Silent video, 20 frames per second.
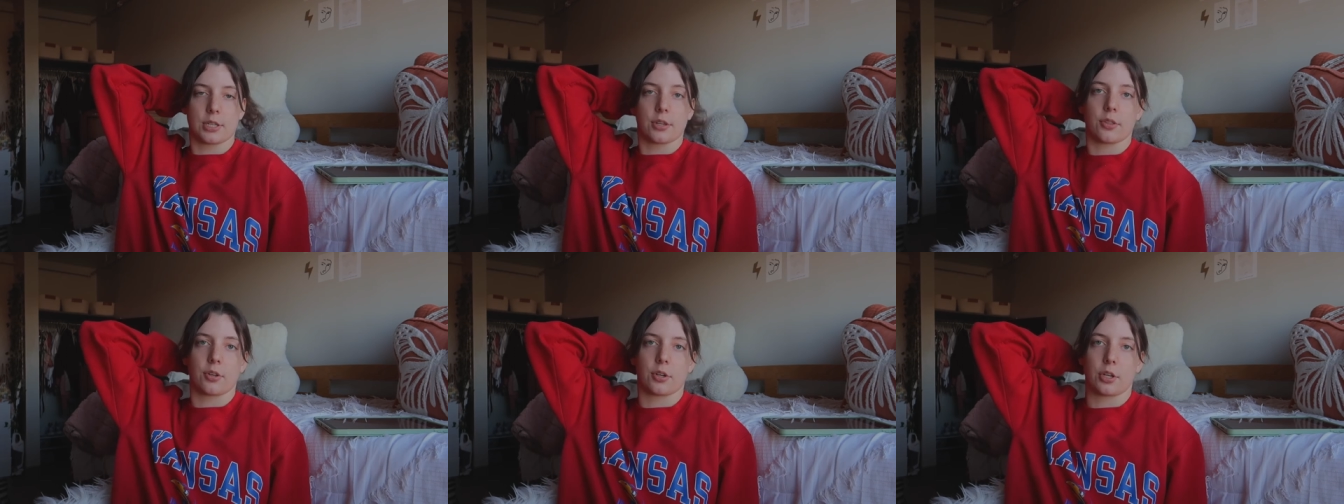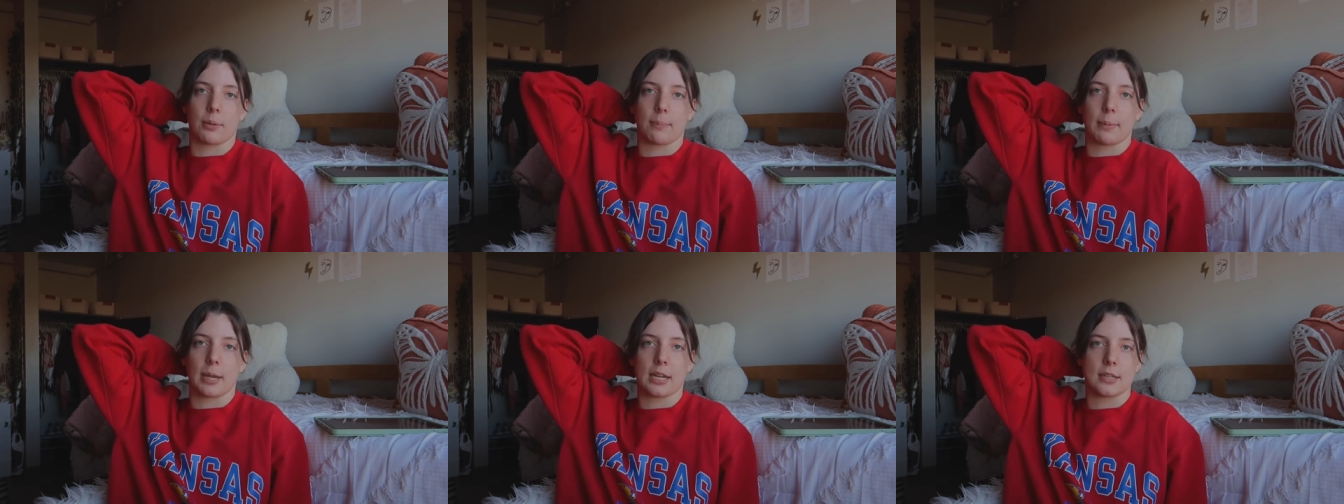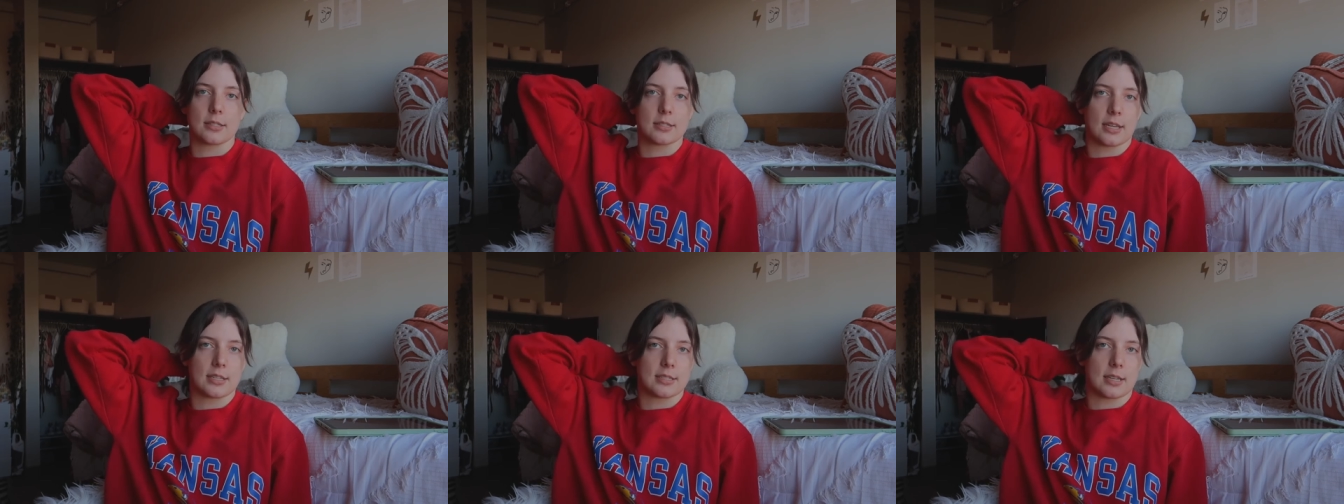and 30
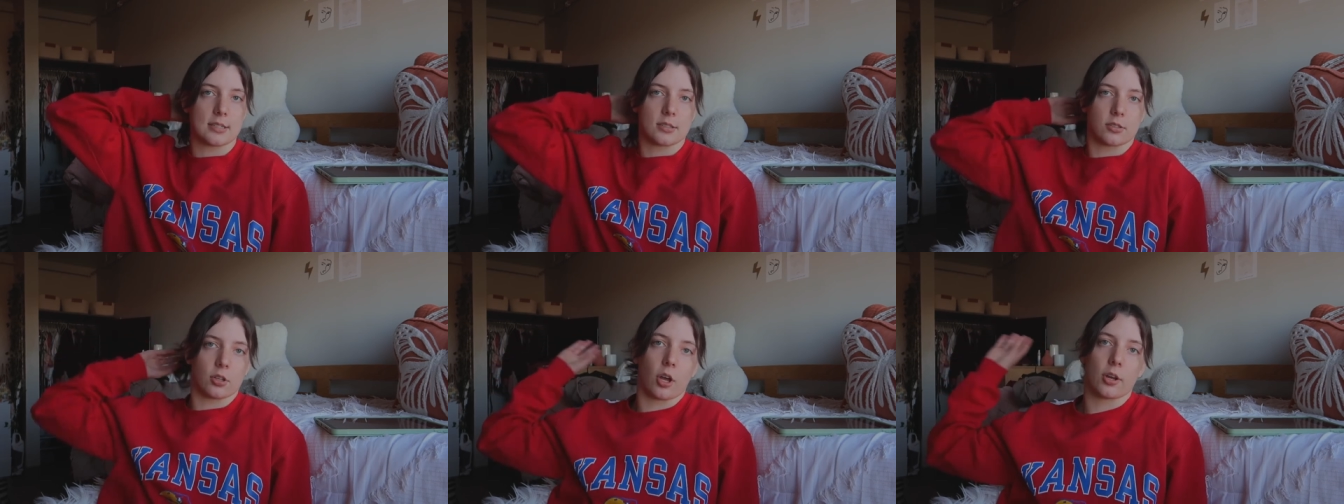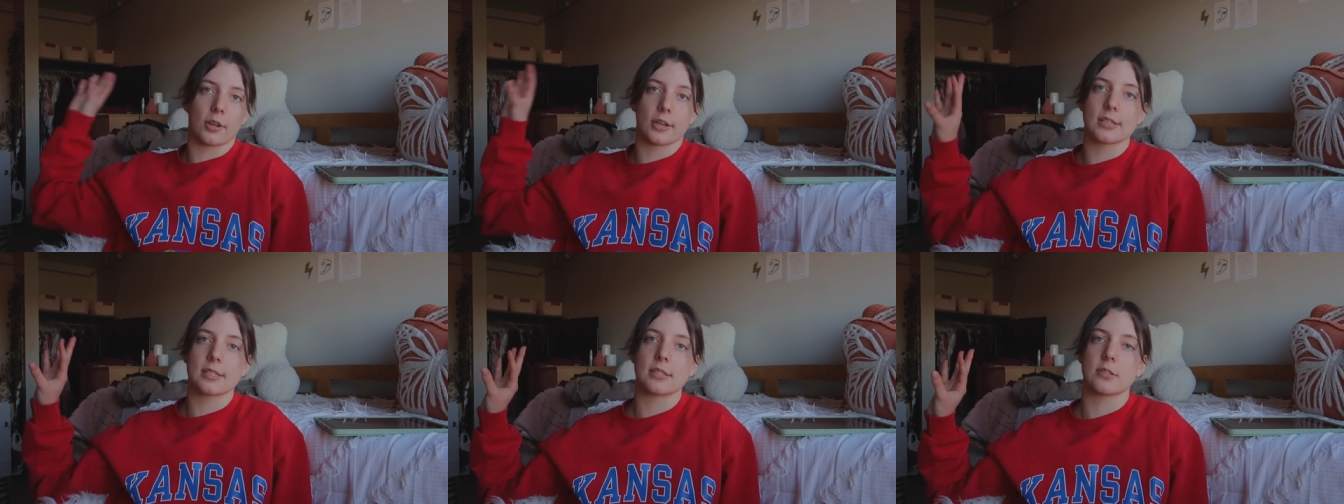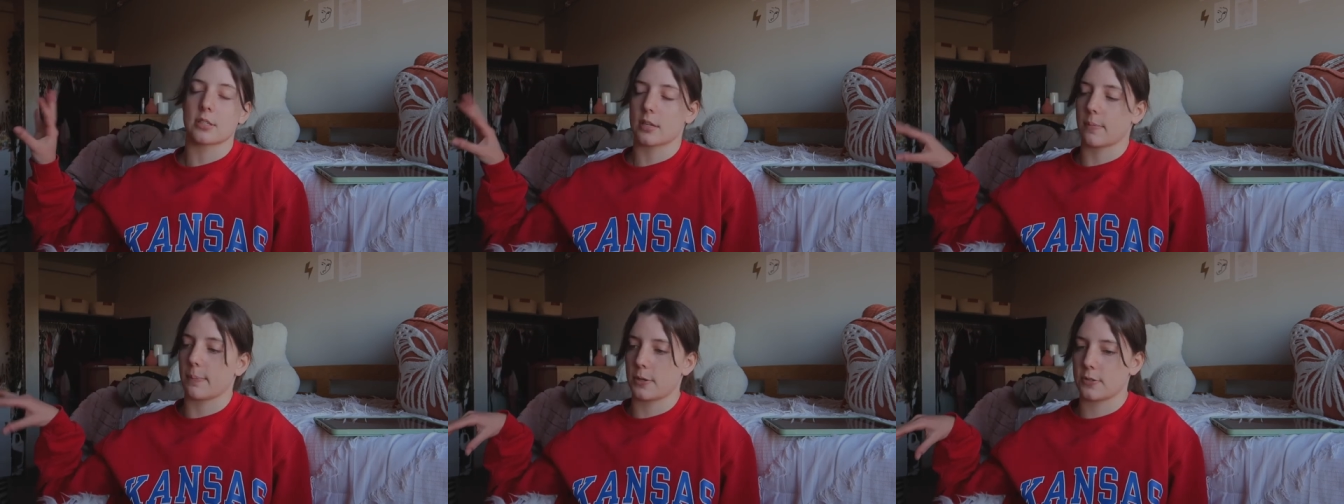minutes that's as long as
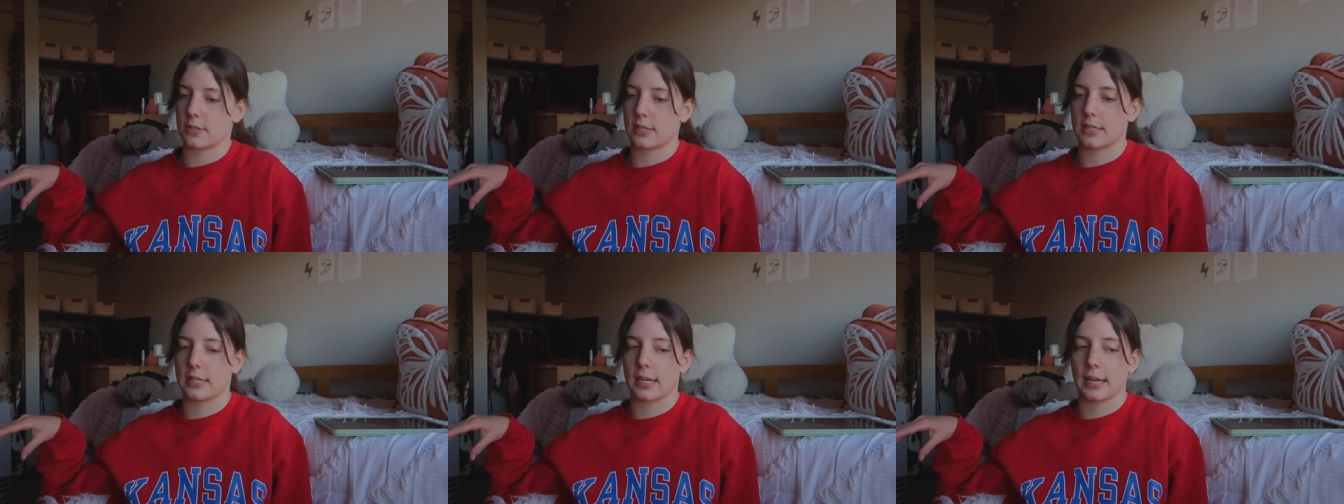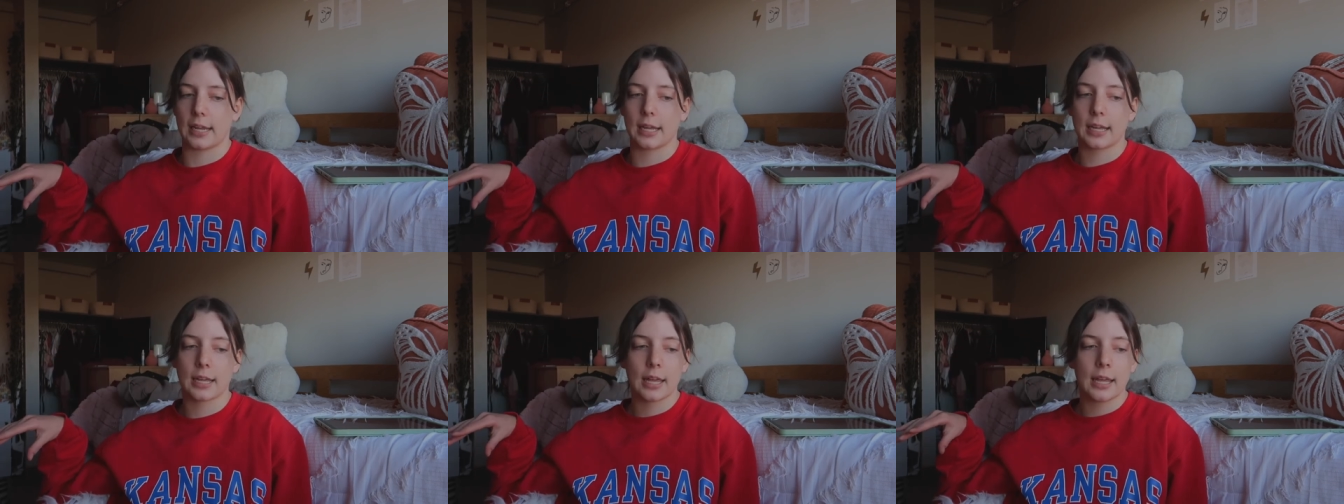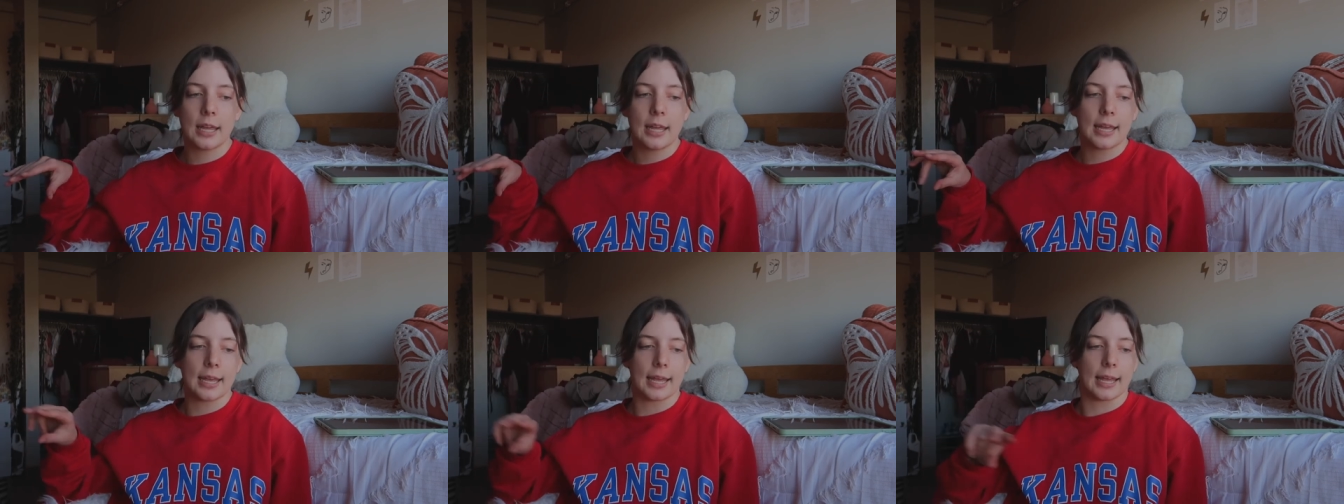it's supposed to take
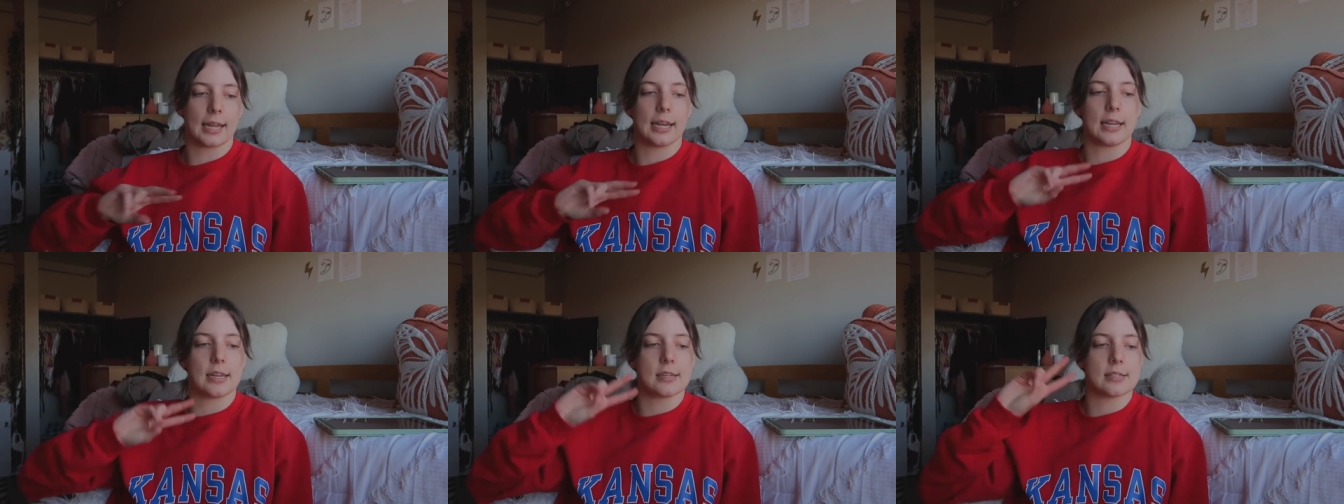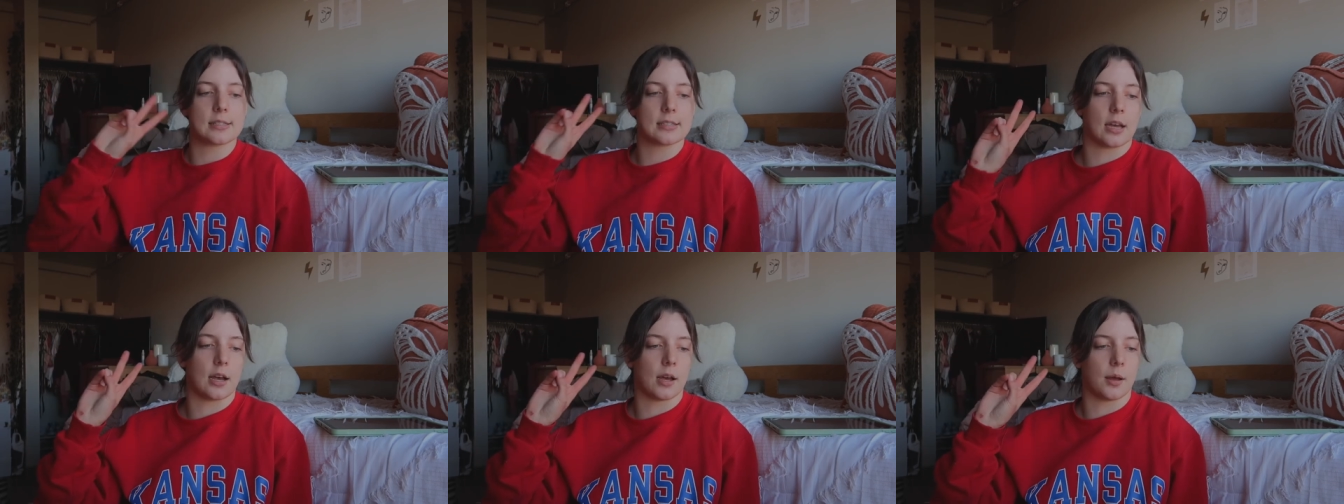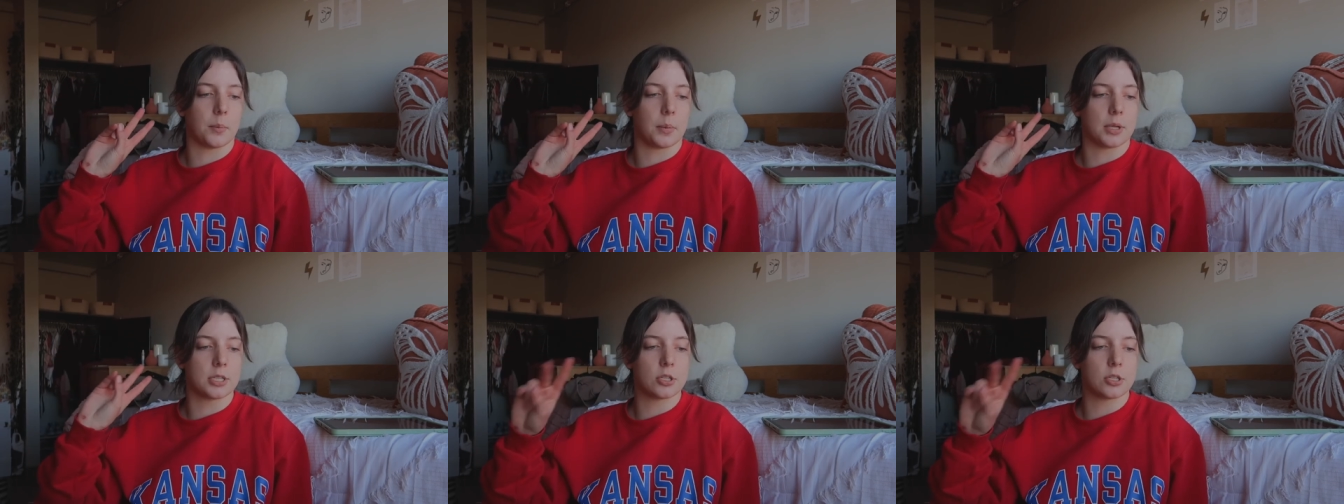and it's um,